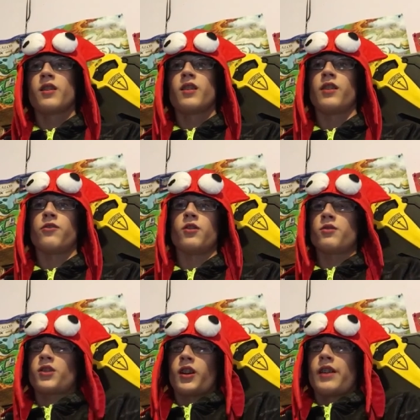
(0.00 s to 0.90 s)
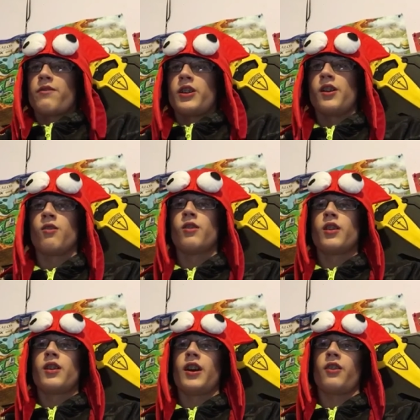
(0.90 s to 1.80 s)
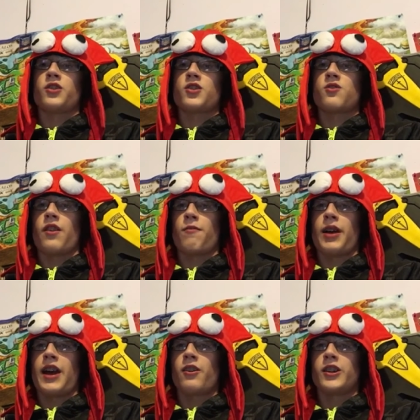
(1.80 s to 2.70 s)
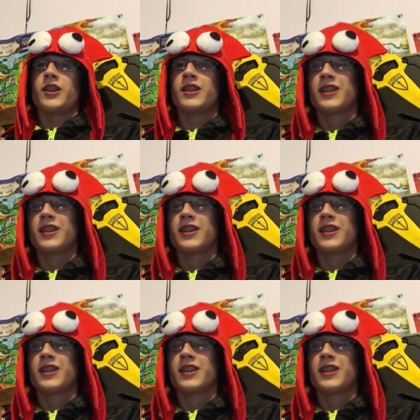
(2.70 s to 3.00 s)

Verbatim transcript: If you saw that video, I was just driving my Audi.